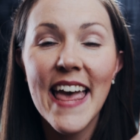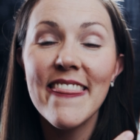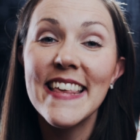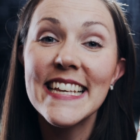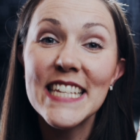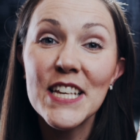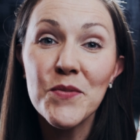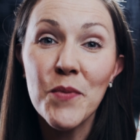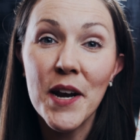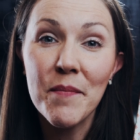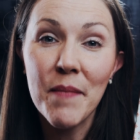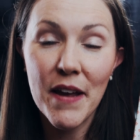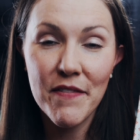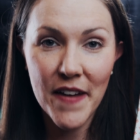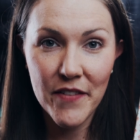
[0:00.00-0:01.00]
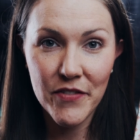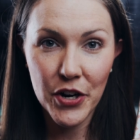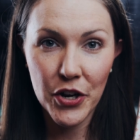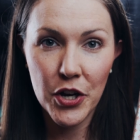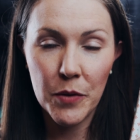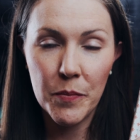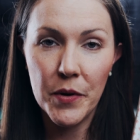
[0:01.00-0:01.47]
This is one of my favorite
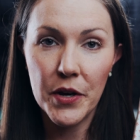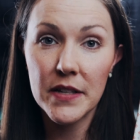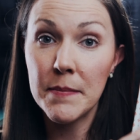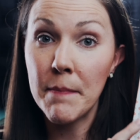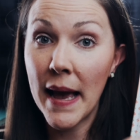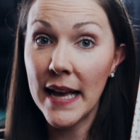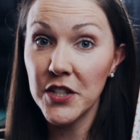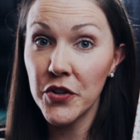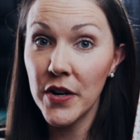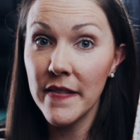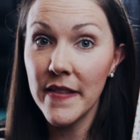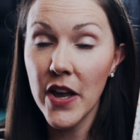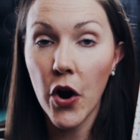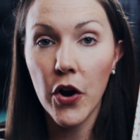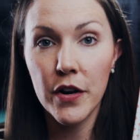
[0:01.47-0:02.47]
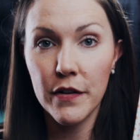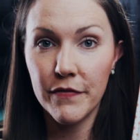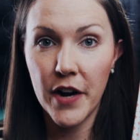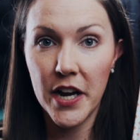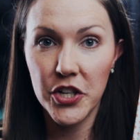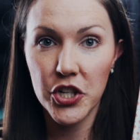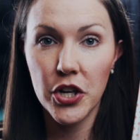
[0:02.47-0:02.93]
cookbooks, Mastering the Art of
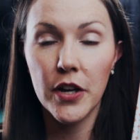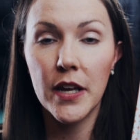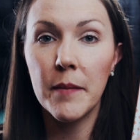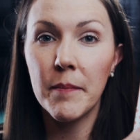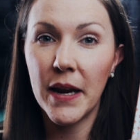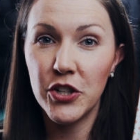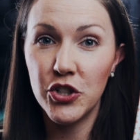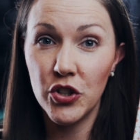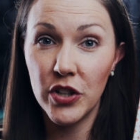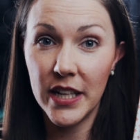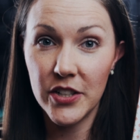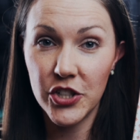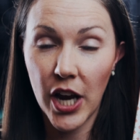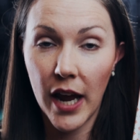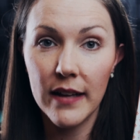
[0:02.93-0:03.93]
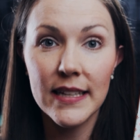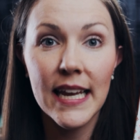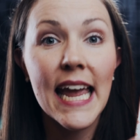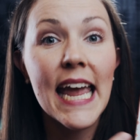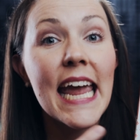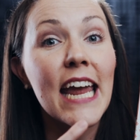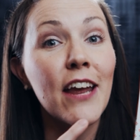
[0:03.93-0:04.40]
French Cooking by Julia Child.
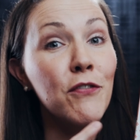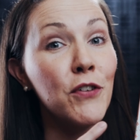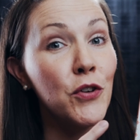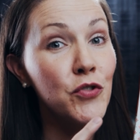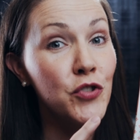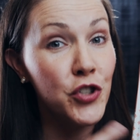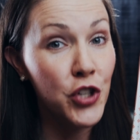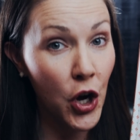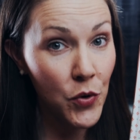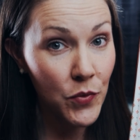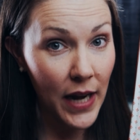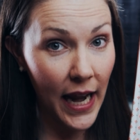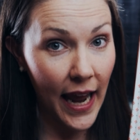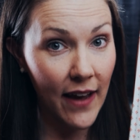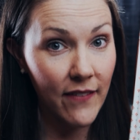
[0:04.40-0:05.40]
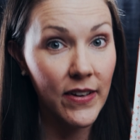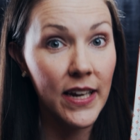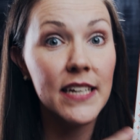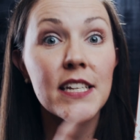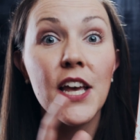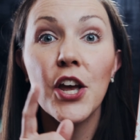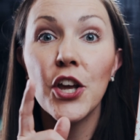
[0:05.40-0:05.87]
If you don't have
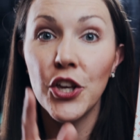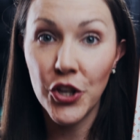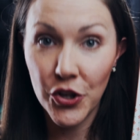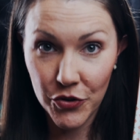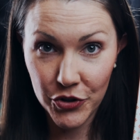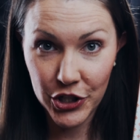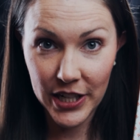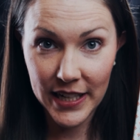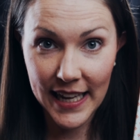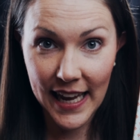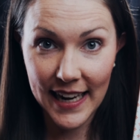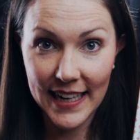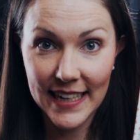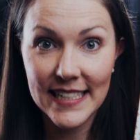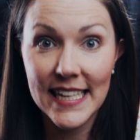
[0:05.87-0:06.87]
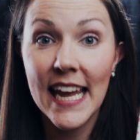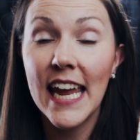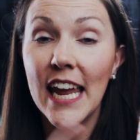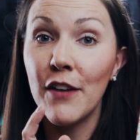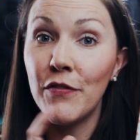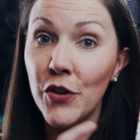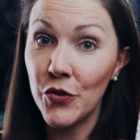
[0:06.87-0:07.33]
it, you should get it.
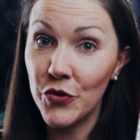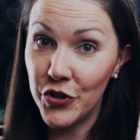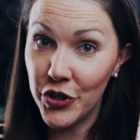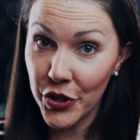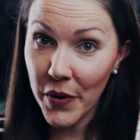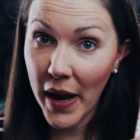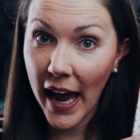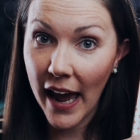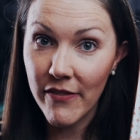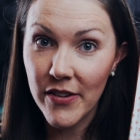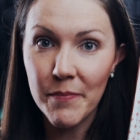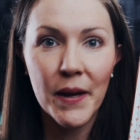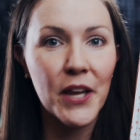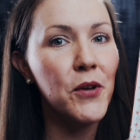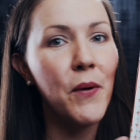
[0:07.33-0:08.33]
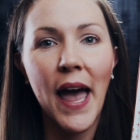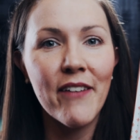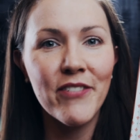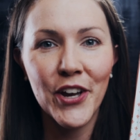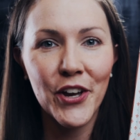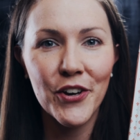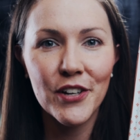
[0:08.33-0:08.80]
If you do have it but you
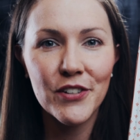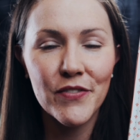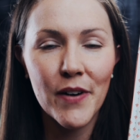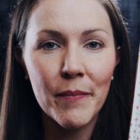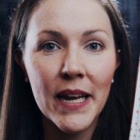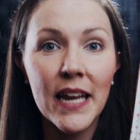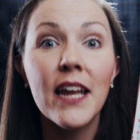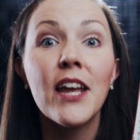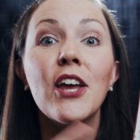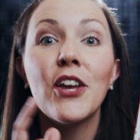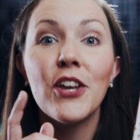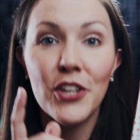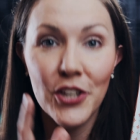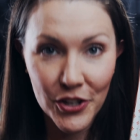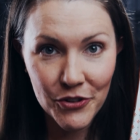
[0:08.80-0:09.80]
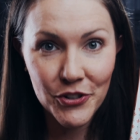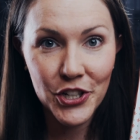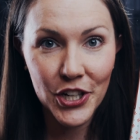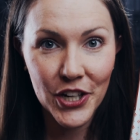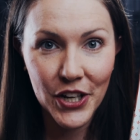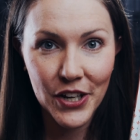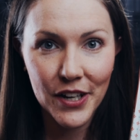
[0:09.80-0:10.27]
haven't cooked from it, you
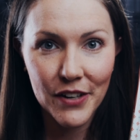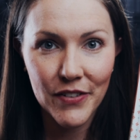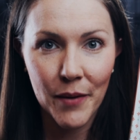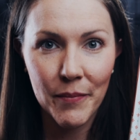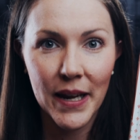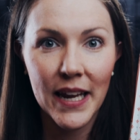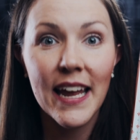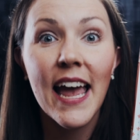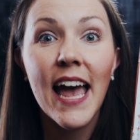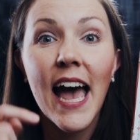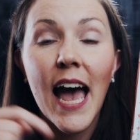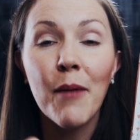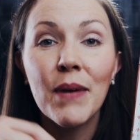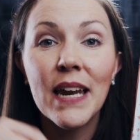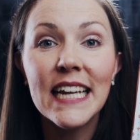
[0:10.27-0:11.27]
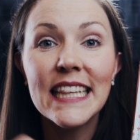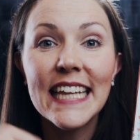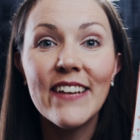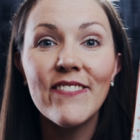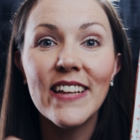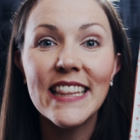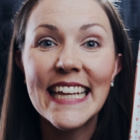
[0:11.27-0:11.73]
should cook from it. I'm going to
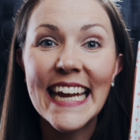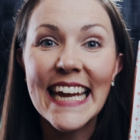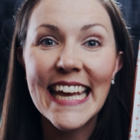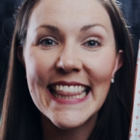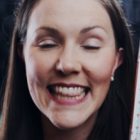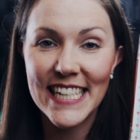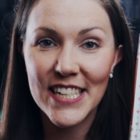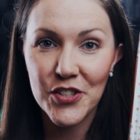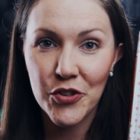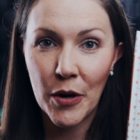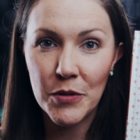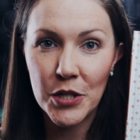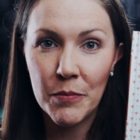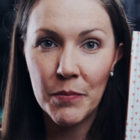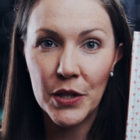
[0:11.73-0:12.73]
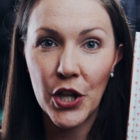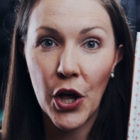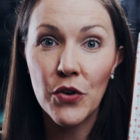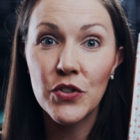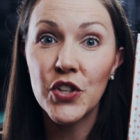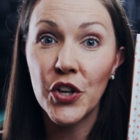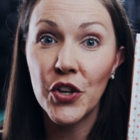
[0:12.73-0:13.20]
leave a link in the description
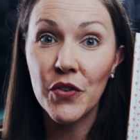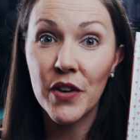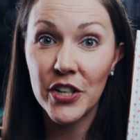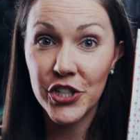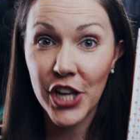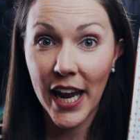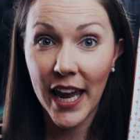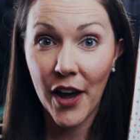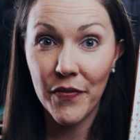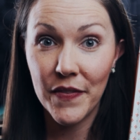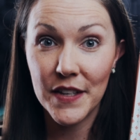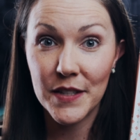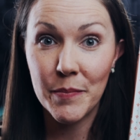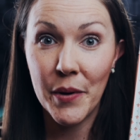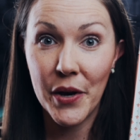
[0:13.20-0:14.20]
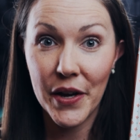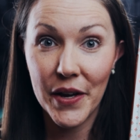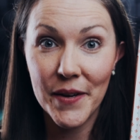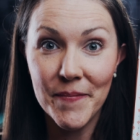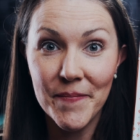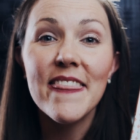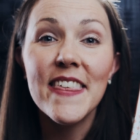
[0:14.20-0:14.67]
below so you can check out this book.
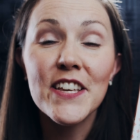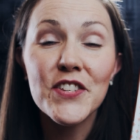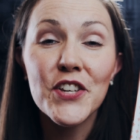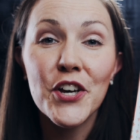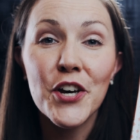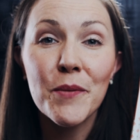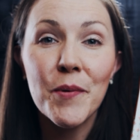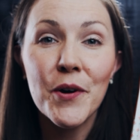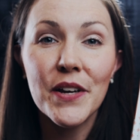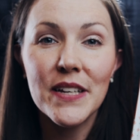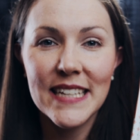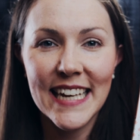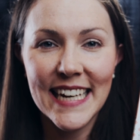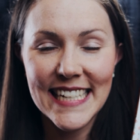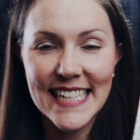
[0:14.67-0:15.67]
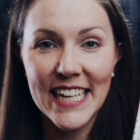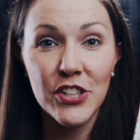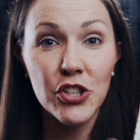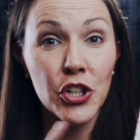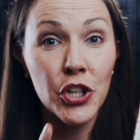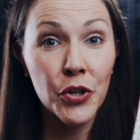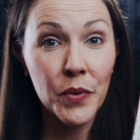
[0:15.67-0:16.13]
This cookbook is going to
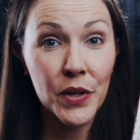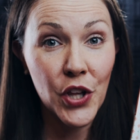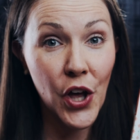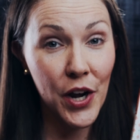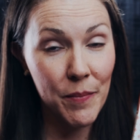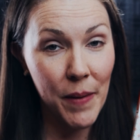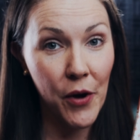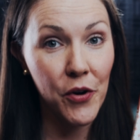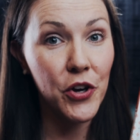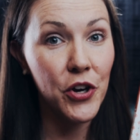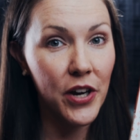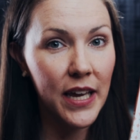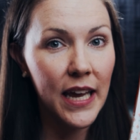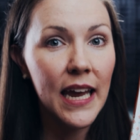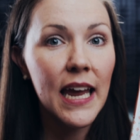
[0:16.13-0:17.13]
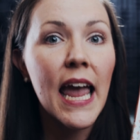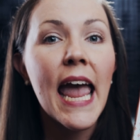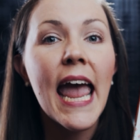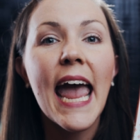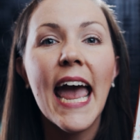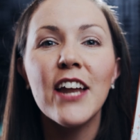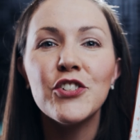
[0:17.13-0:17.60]
teach you a lot about cooking,
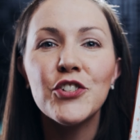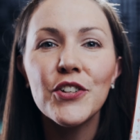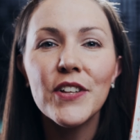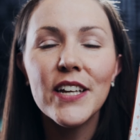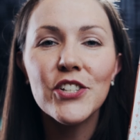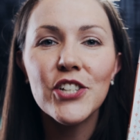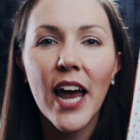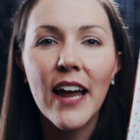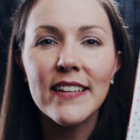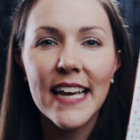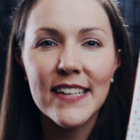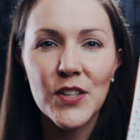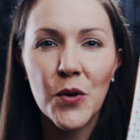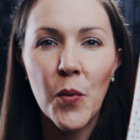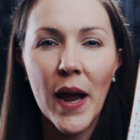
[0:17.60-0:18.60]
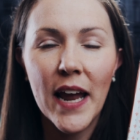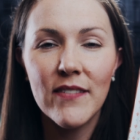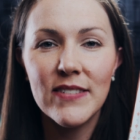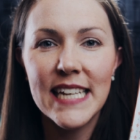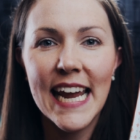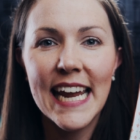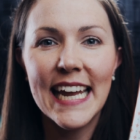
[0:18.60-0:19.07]
and Julia Child has a way of
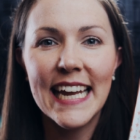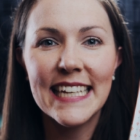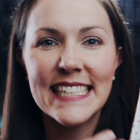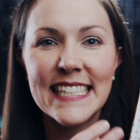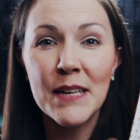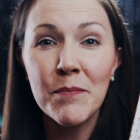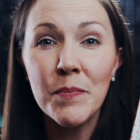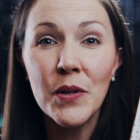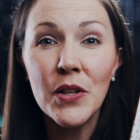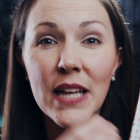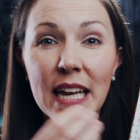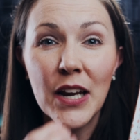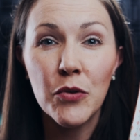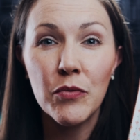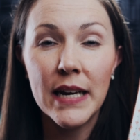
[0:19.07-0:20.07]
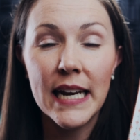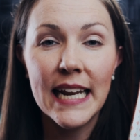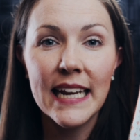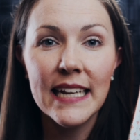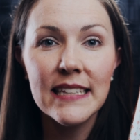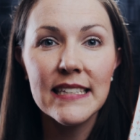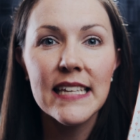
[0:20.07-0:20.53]
taking simple
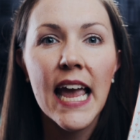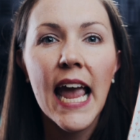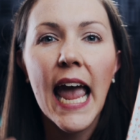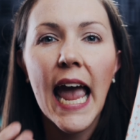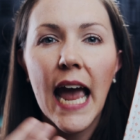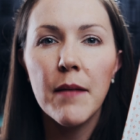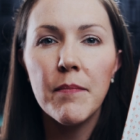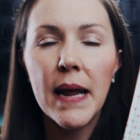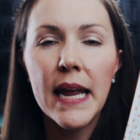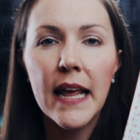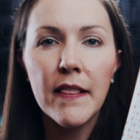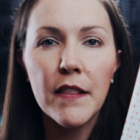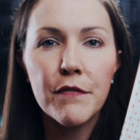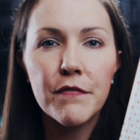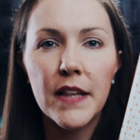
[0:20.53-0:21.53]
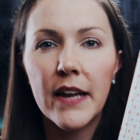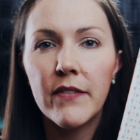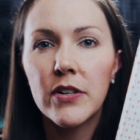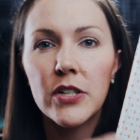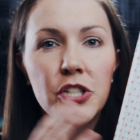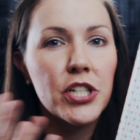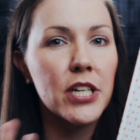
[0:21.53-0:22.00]
ingredients and making the
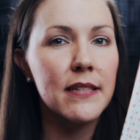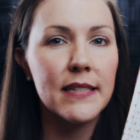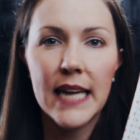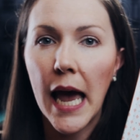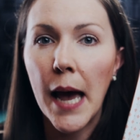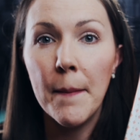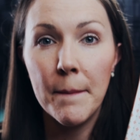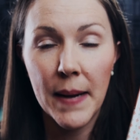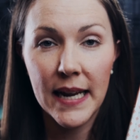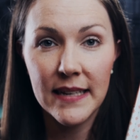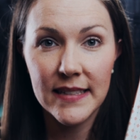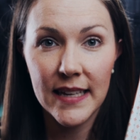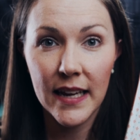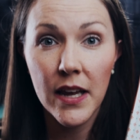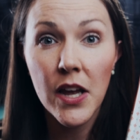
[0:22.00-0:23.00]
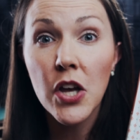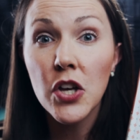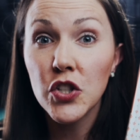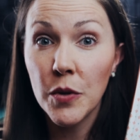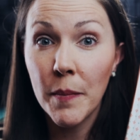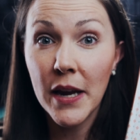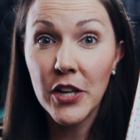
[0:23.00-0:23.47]
flavors just amazing.
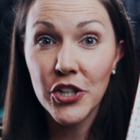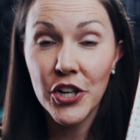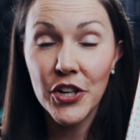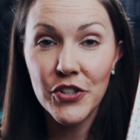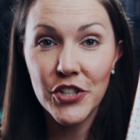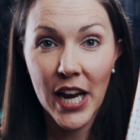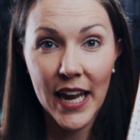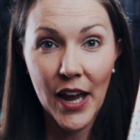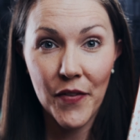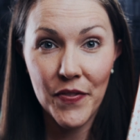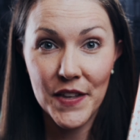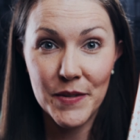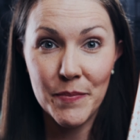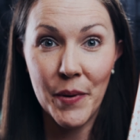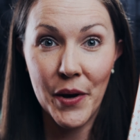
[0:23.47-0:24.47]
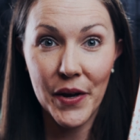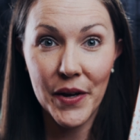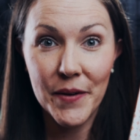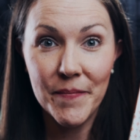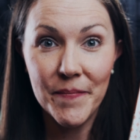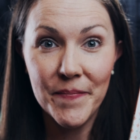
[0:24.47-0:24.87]
So make sure you check out this book.